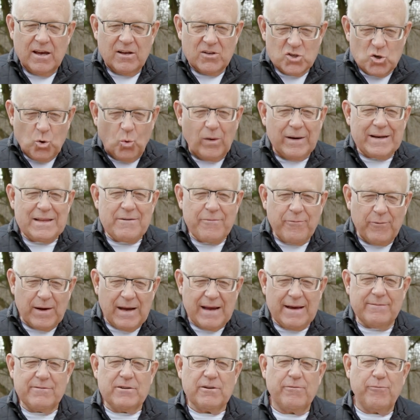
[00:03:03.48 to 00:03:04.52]

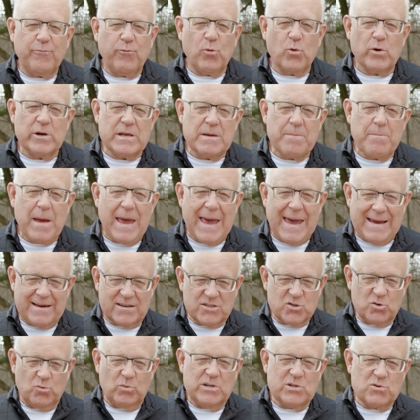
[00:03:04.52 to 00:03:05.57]
25 to 40 back,
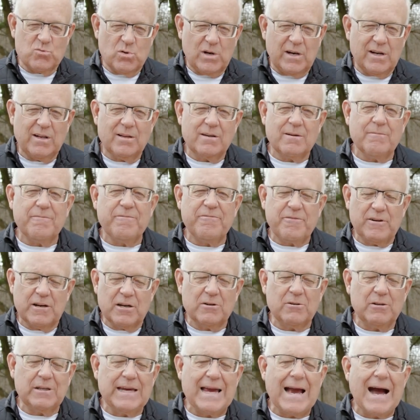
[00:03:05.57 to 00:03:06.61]
so he's running them
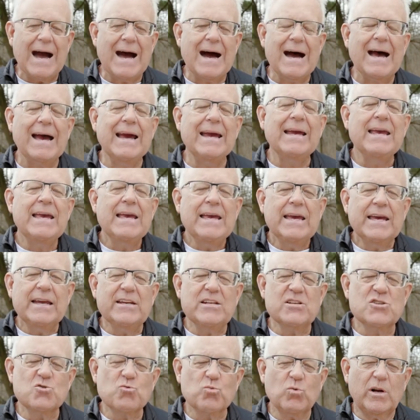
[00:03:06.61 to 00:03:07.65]
fairly high, and
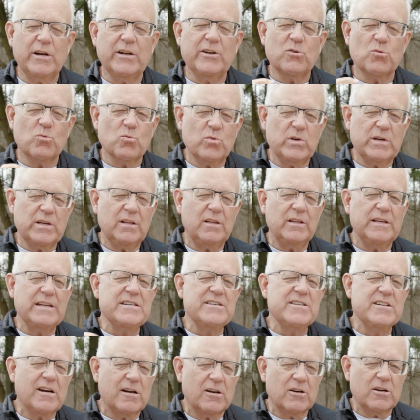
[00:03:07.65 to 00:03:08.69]
he's running really
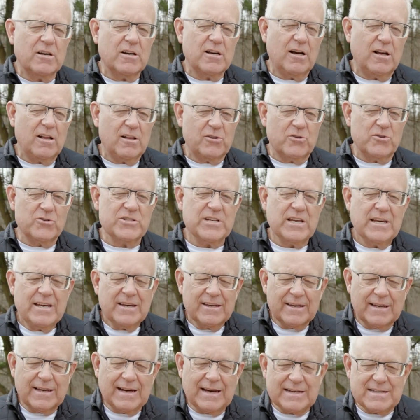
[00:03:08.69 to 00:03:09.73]
dark colors.
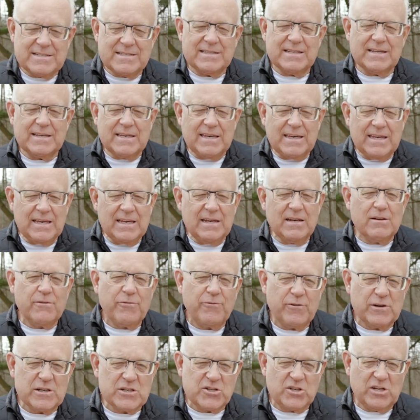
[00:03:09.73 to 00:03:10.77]
Guys, the key to
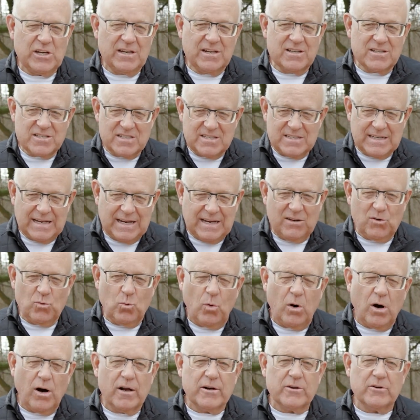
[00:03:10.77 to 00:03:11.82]
fishing stained
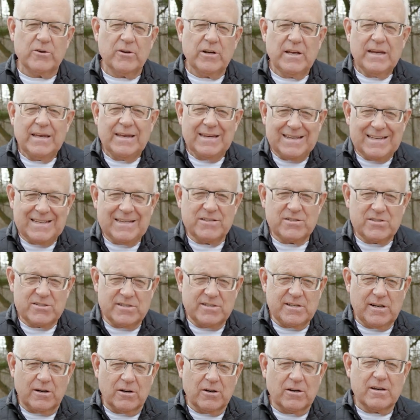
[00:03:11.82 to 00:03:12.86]
water is
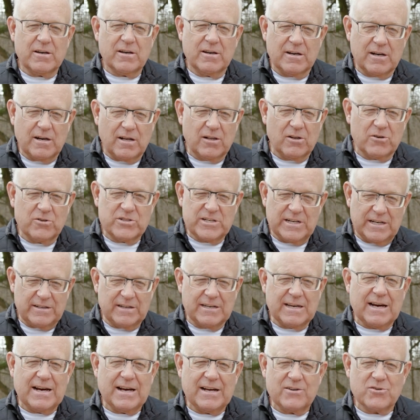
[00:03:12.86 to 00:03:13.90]
dark colors and
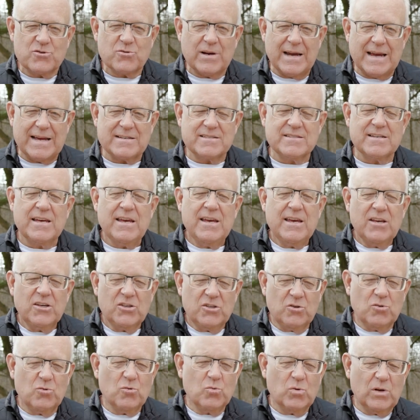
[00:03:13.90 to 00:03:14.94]
contrast.
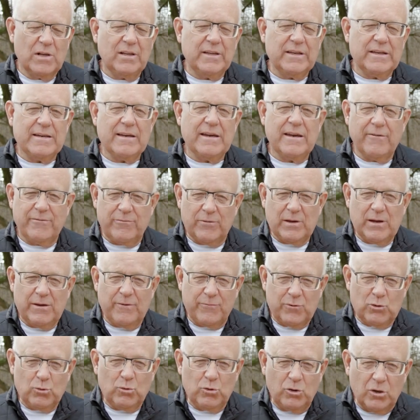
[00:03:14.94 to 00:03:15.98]
You really,
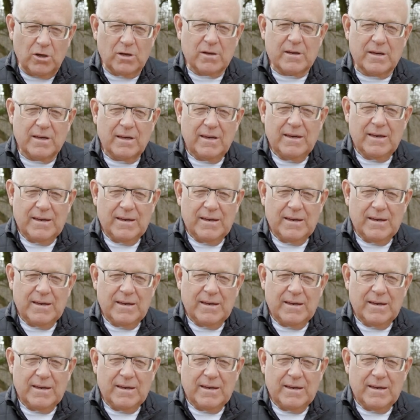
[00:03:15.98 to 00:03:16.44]
if you look